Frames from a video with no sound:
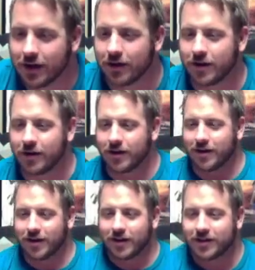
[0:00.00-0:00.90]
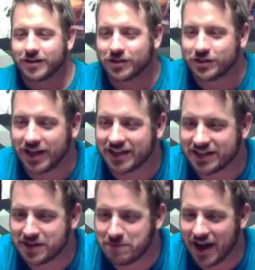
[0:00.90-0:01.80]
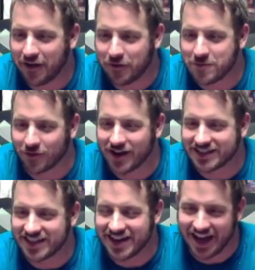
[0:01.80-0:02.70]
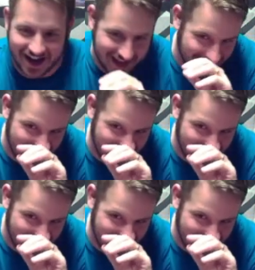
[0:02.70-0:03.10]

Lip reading: Oh, Jazzy in the bathroom the rest of the night.